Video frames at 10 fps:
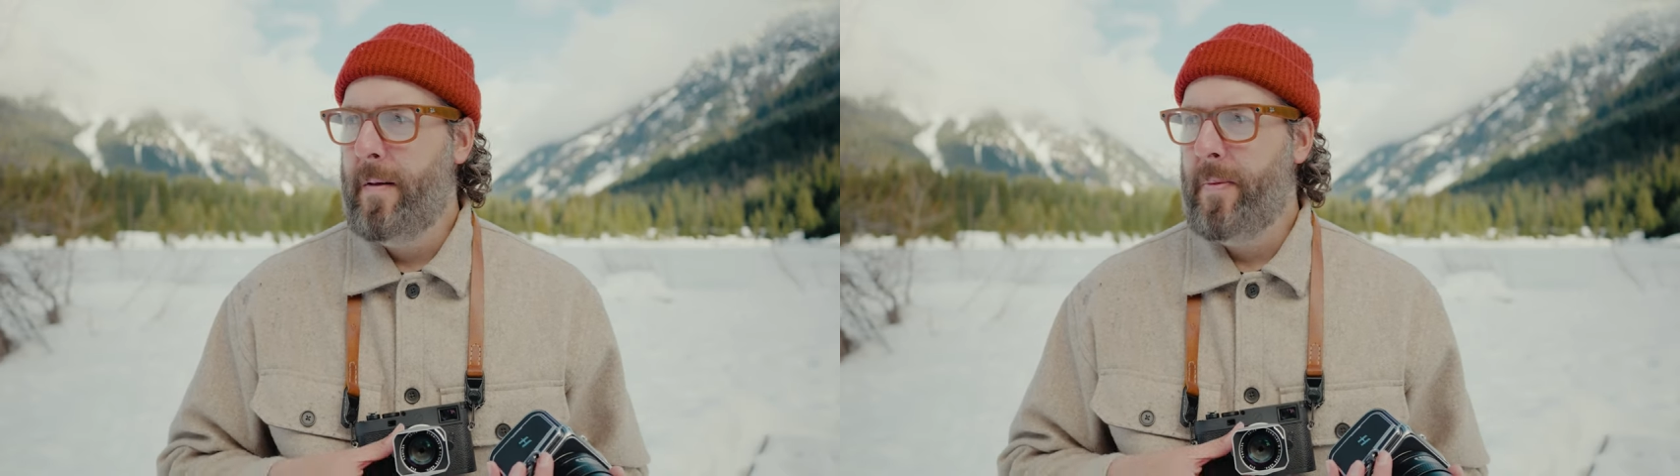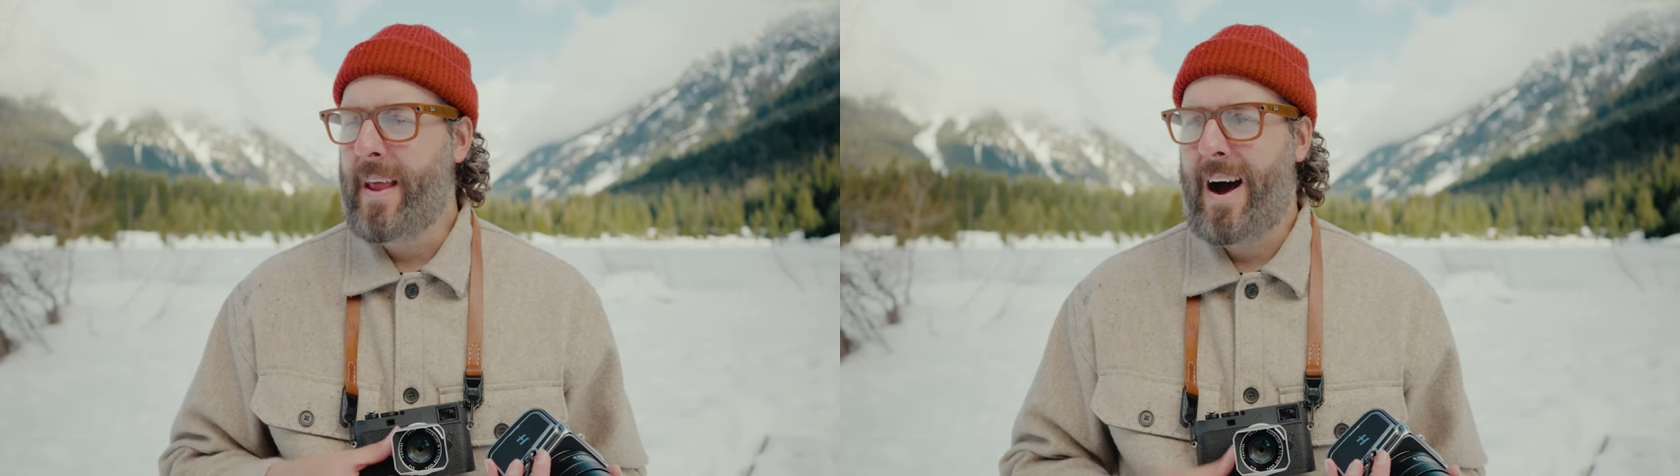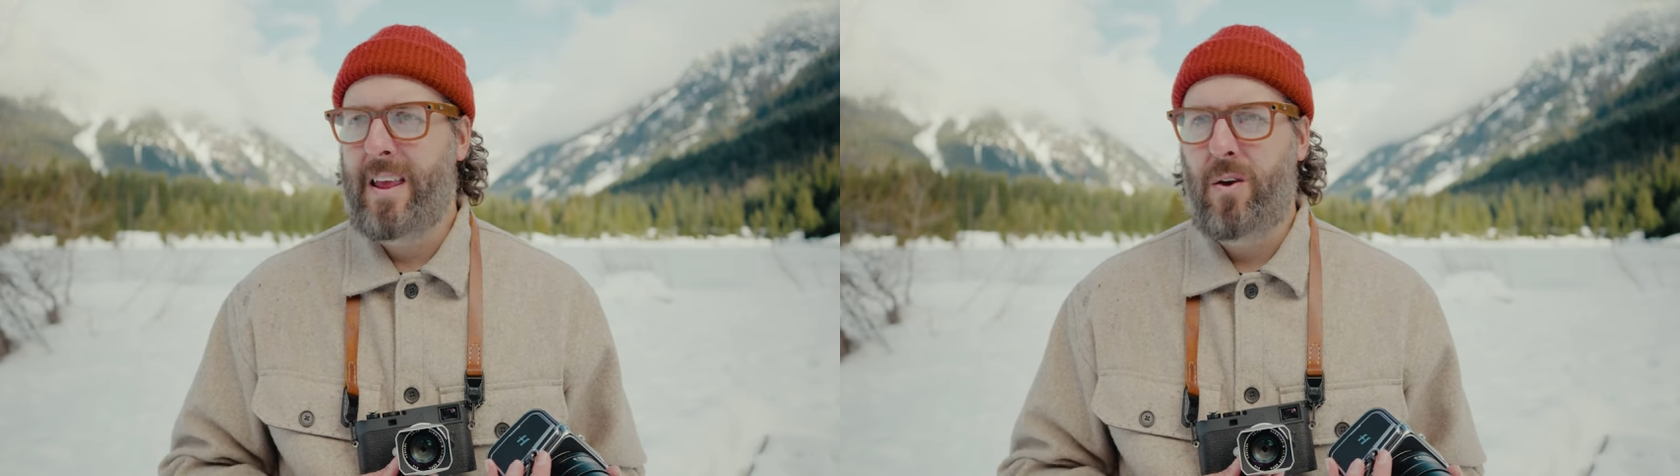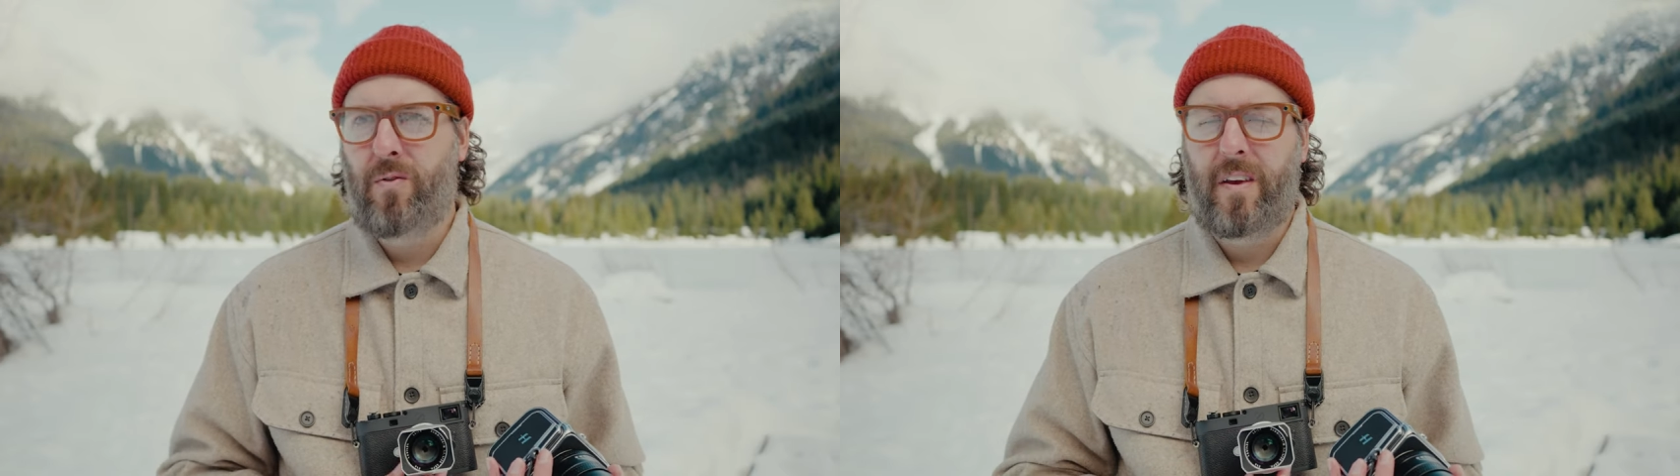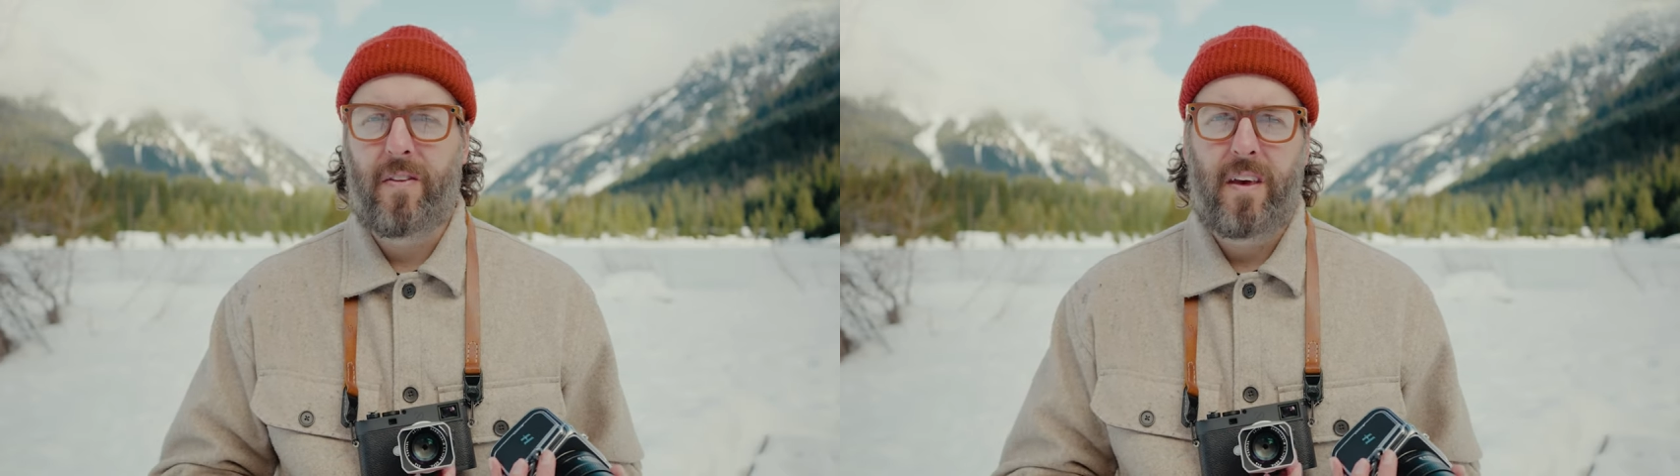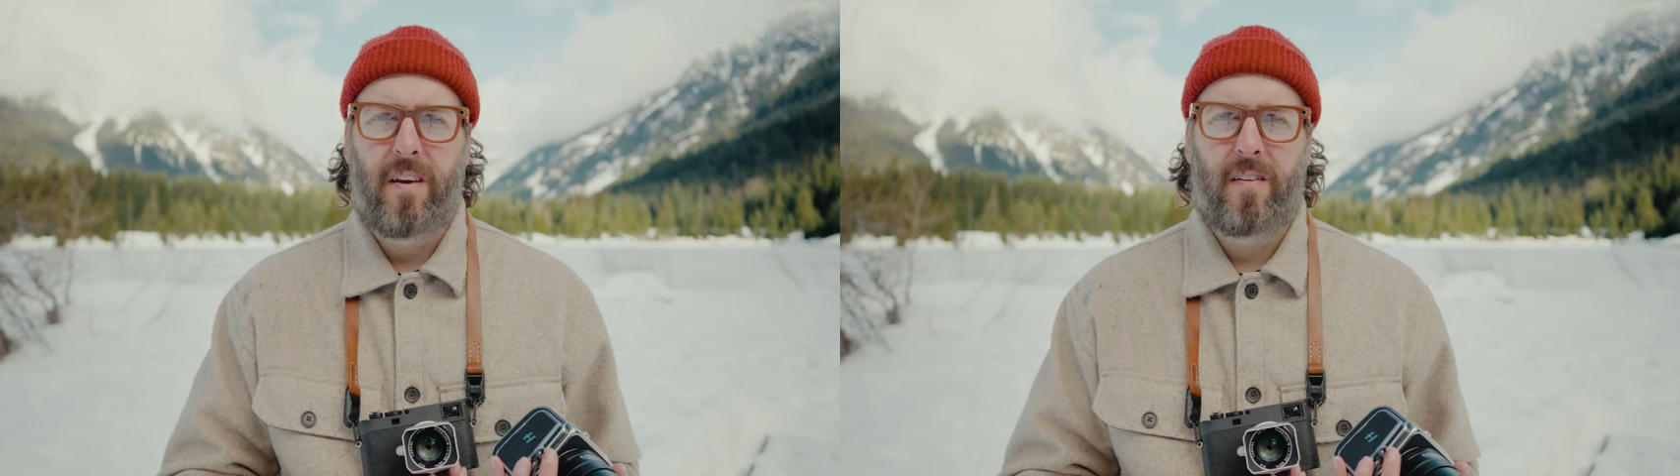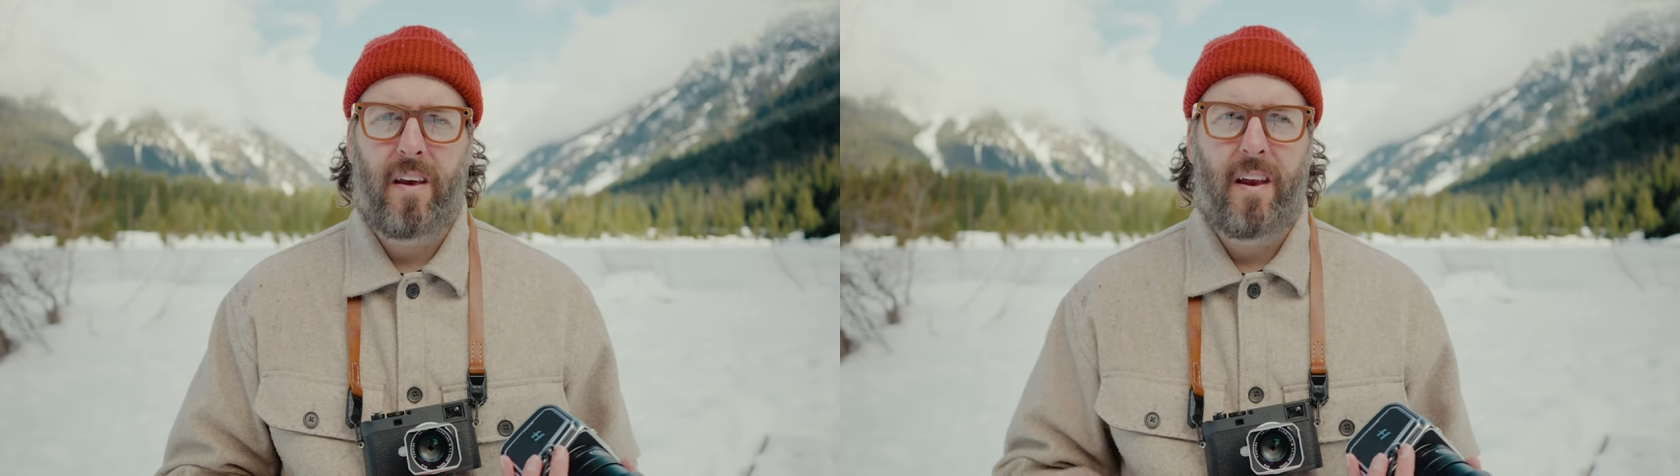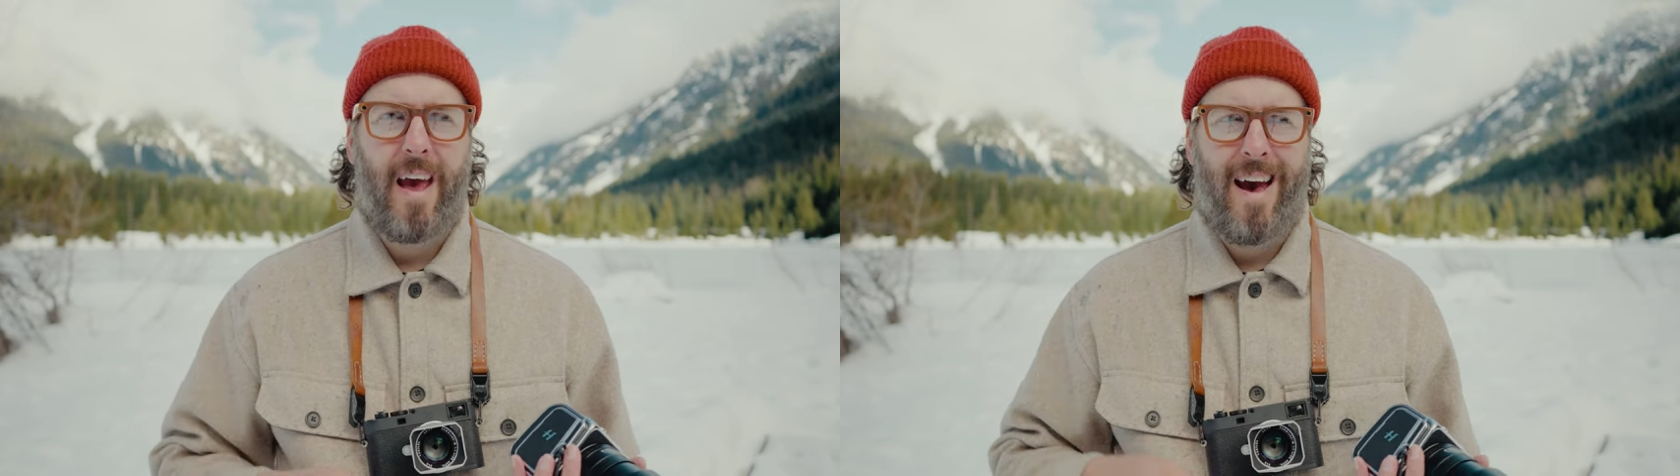not using these
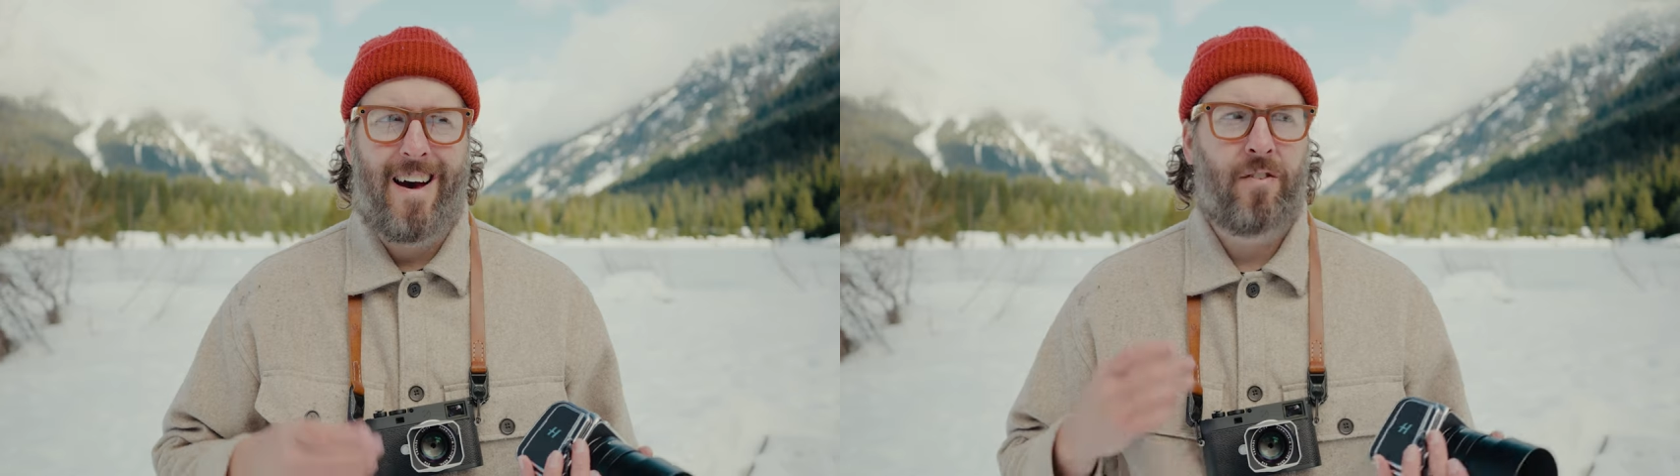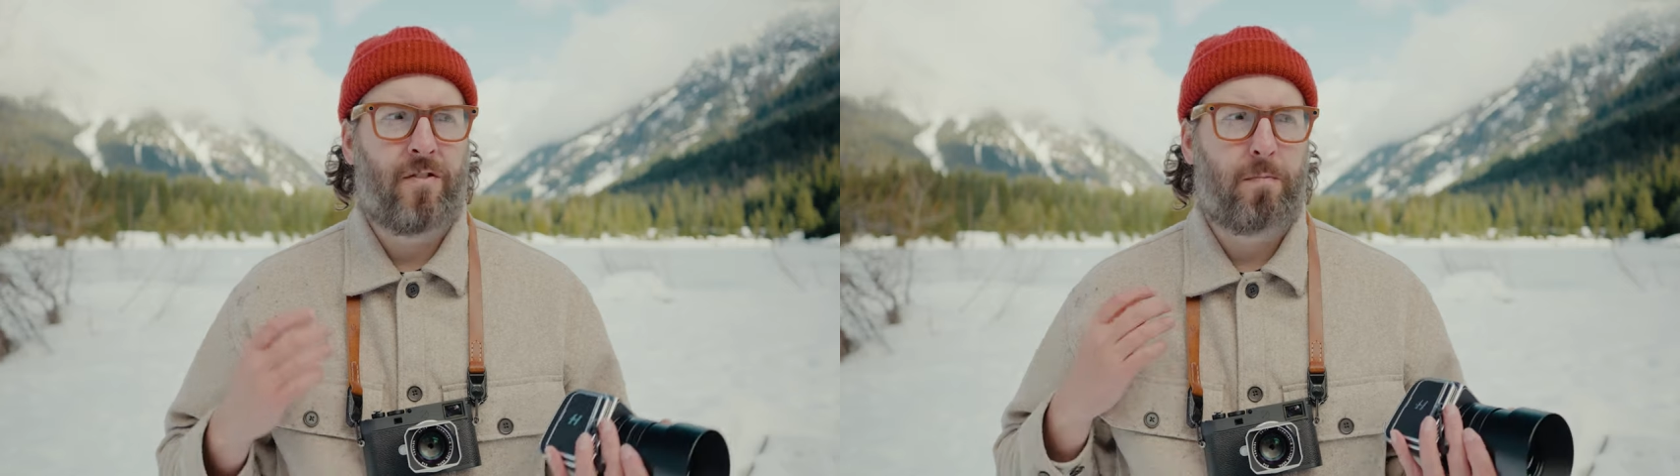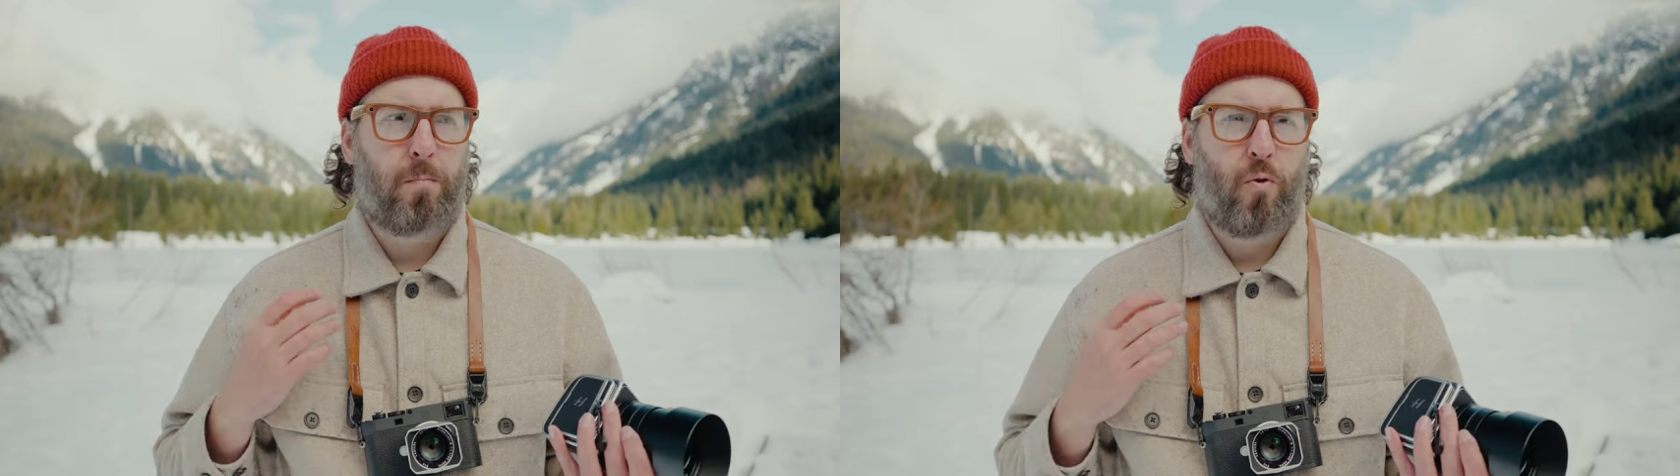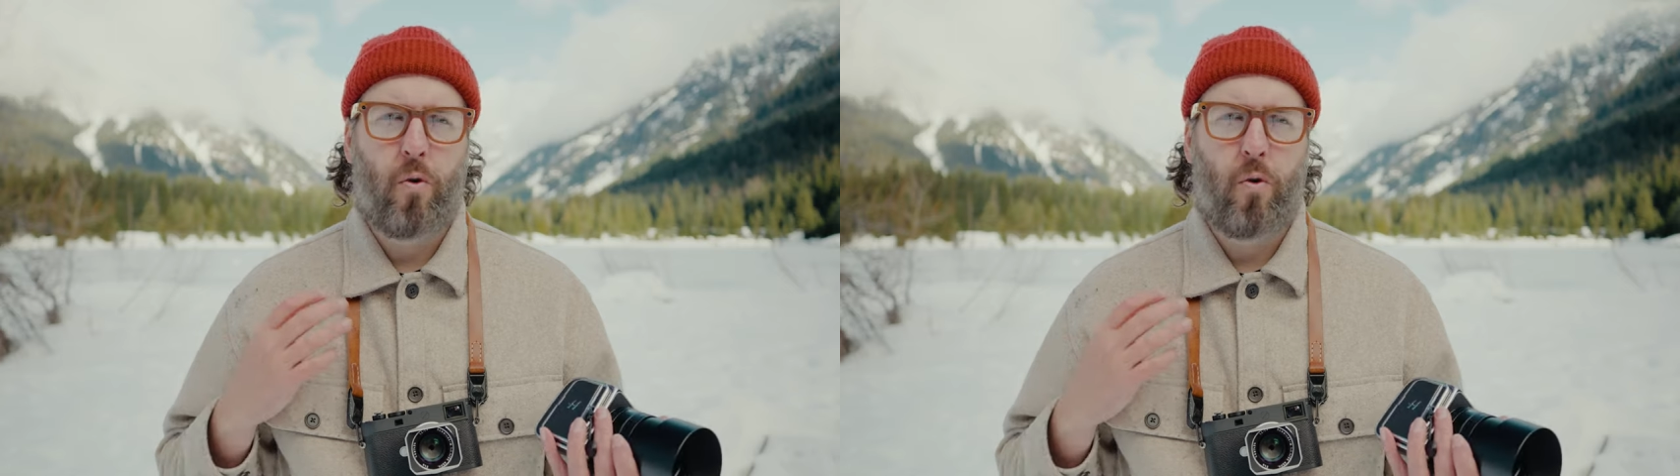in as